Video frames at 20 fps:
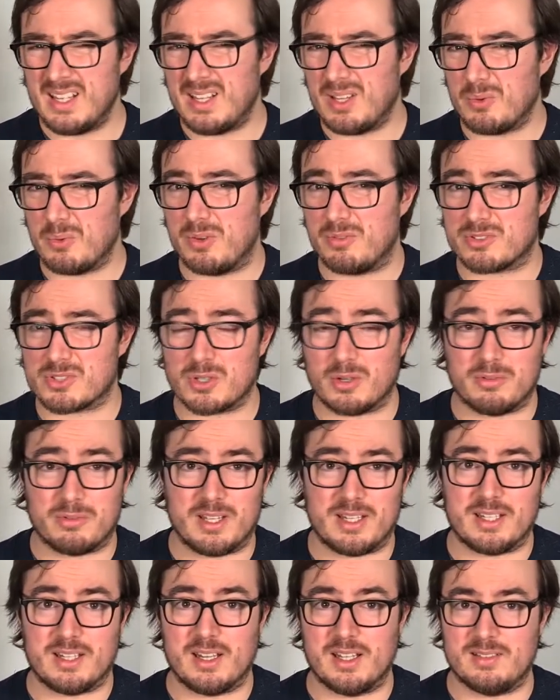With sort of
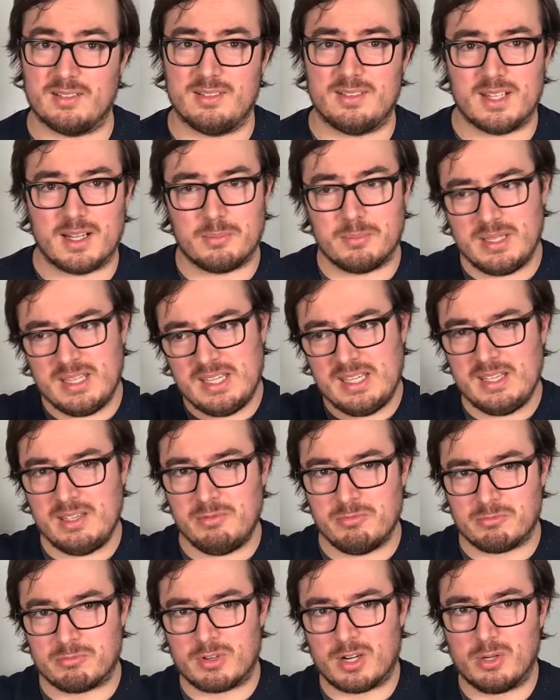like a dummy
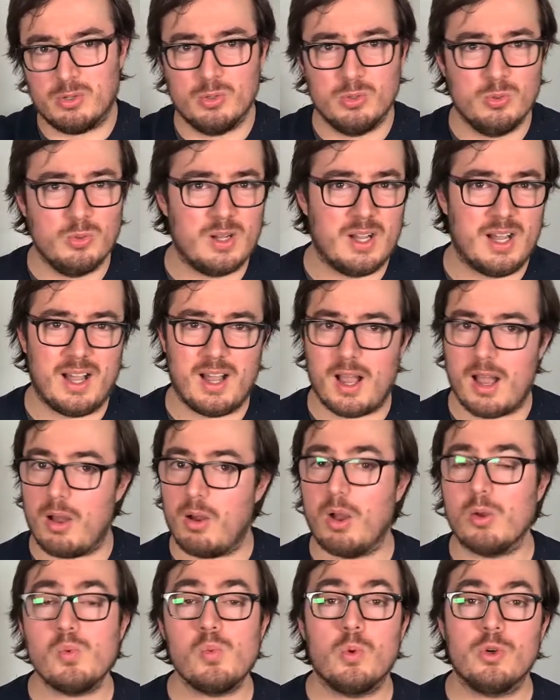row,
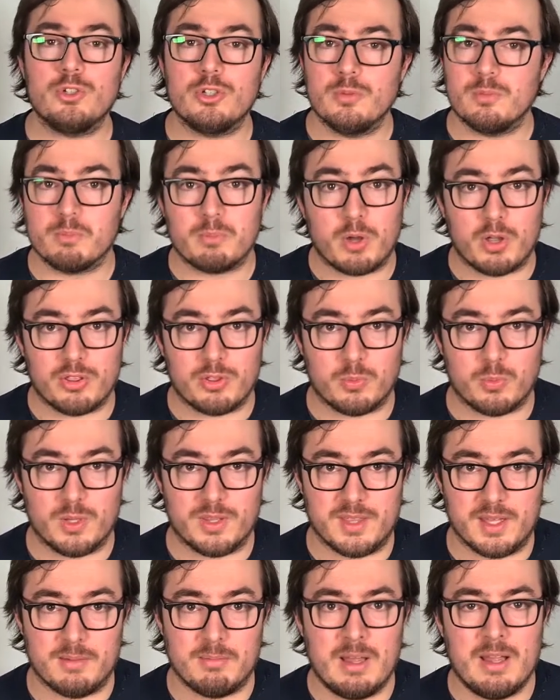I wouldn't bother with
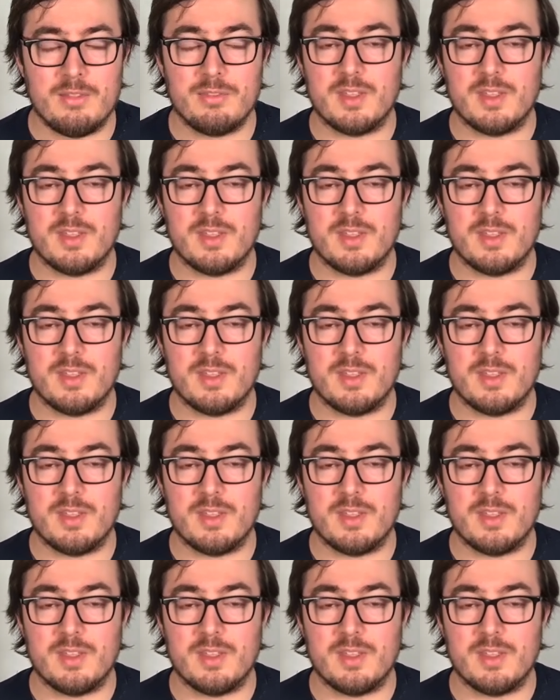it.